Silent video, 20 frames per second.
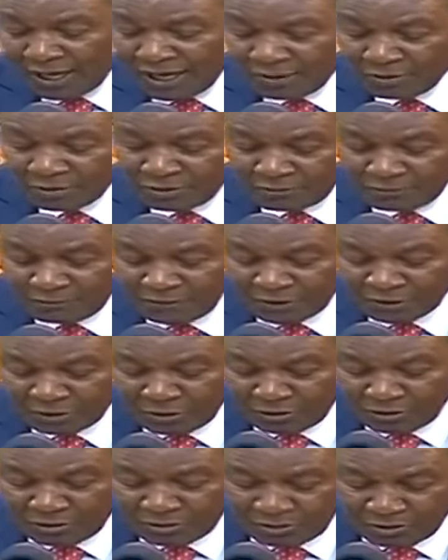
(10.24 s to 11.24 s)
on account of
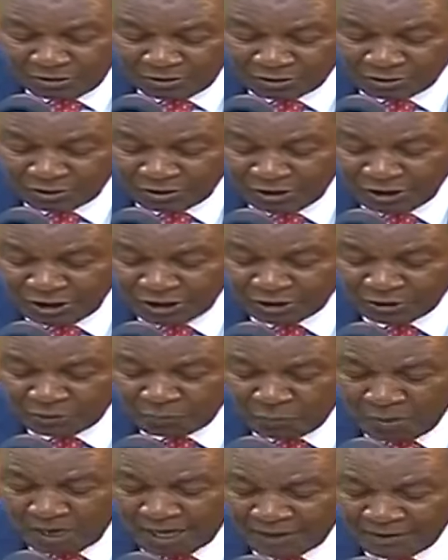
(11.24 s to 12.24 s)
fiscal consolidation
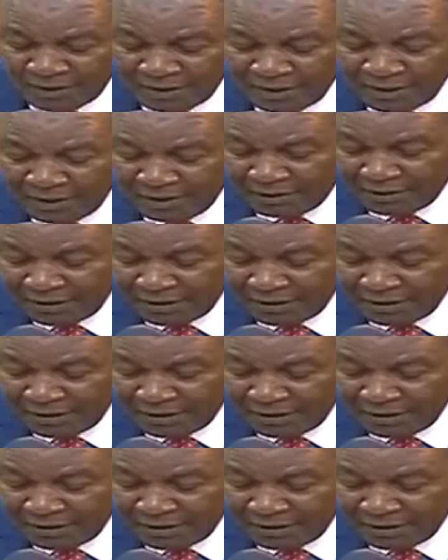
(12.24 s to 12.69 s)
path